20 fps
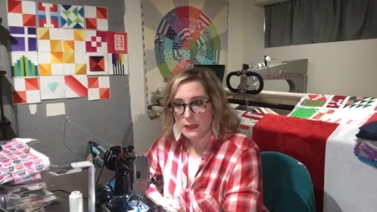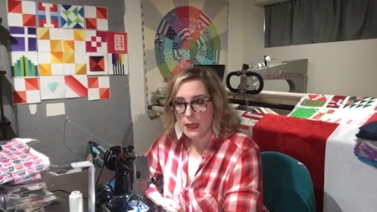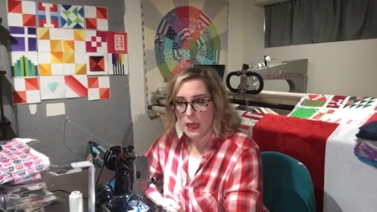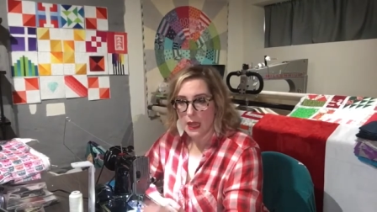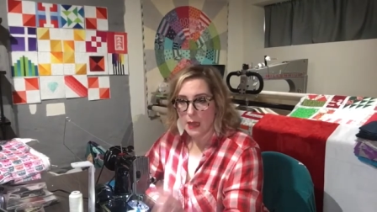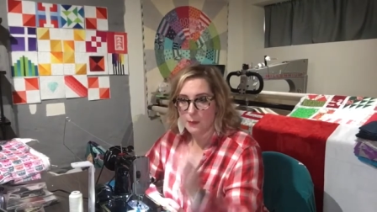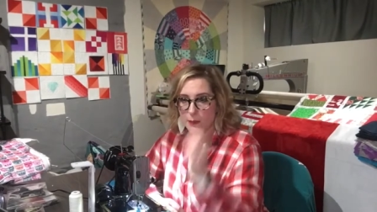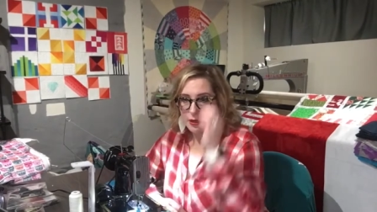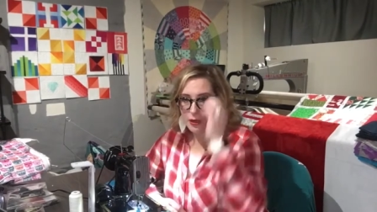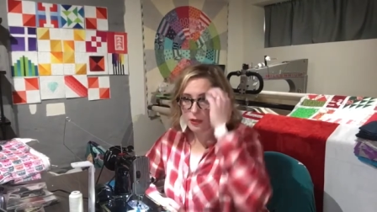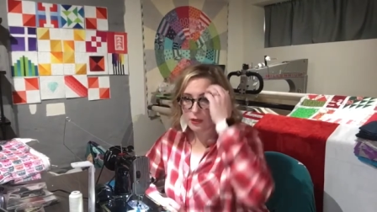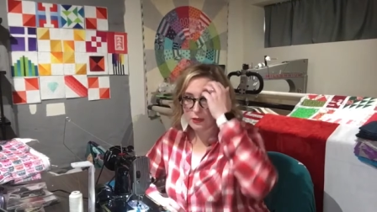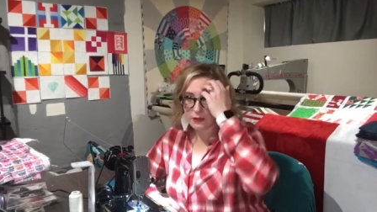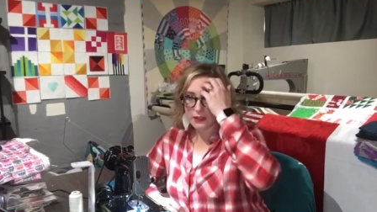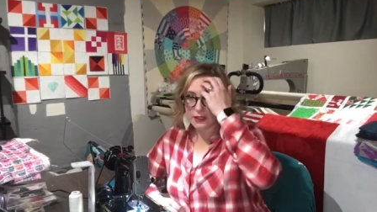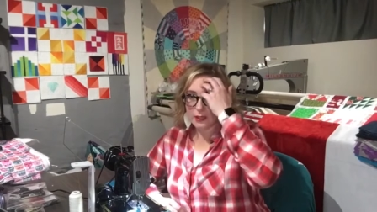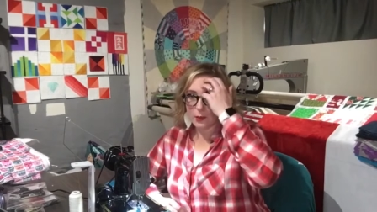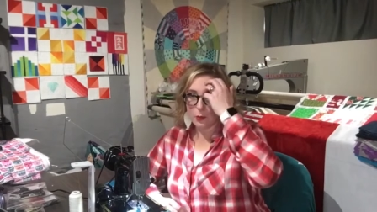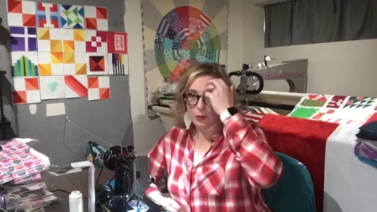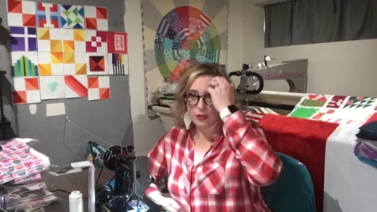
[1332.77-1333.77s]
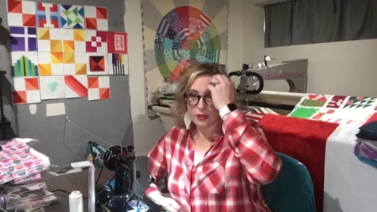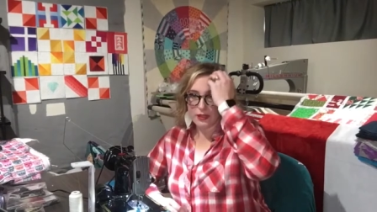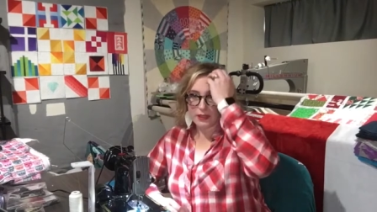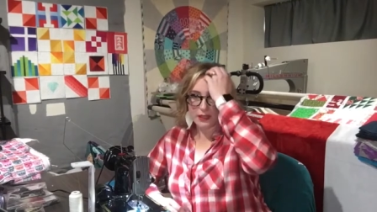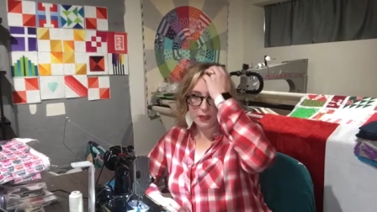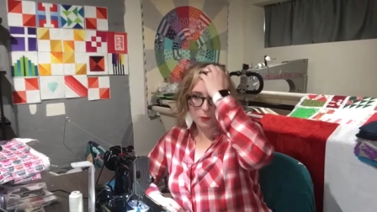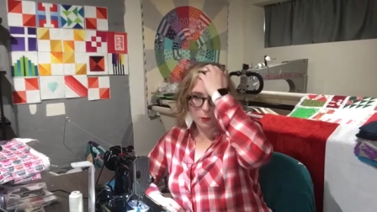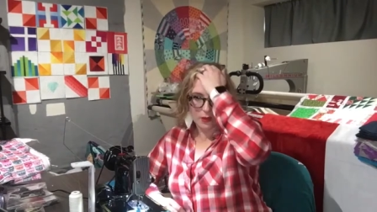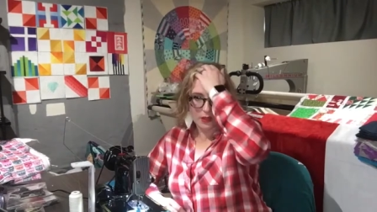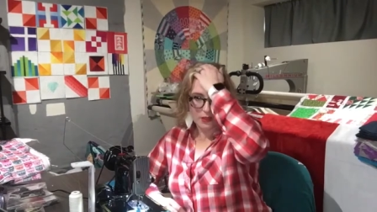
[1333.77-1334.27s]
I'm currently
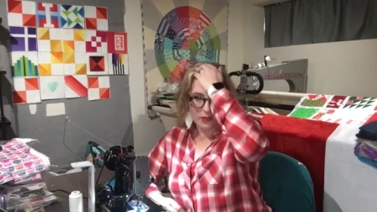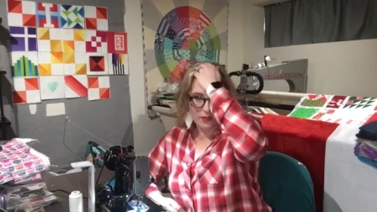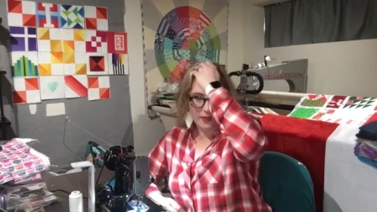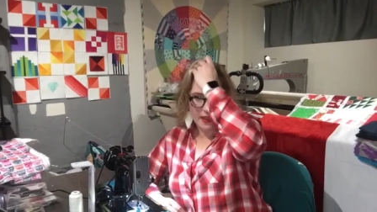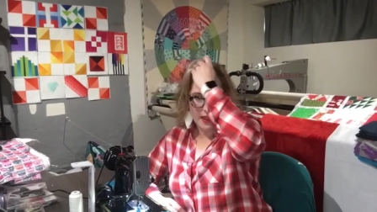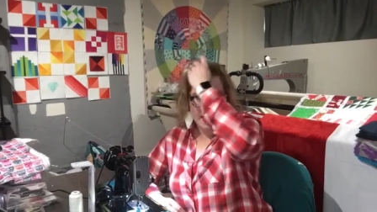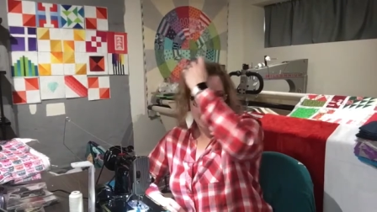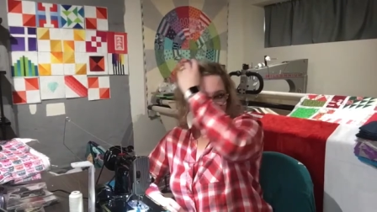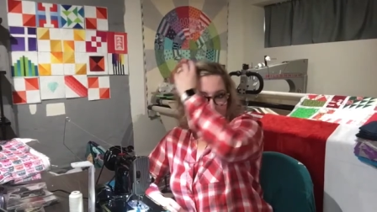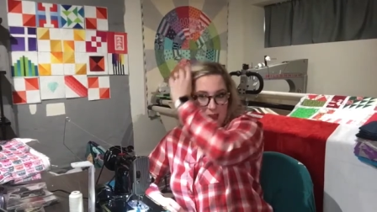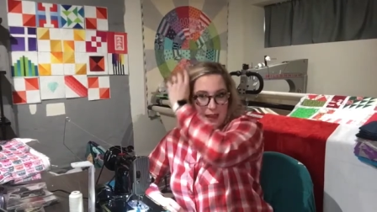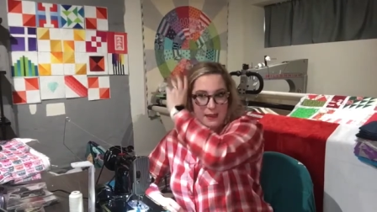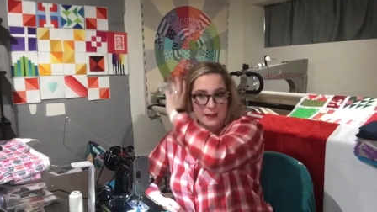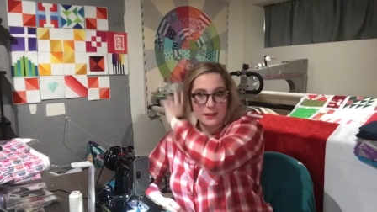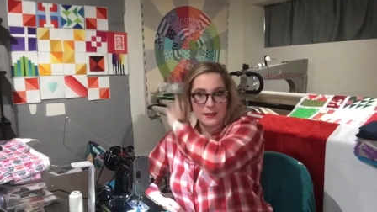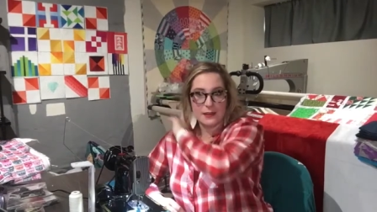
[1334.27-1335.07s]
working with a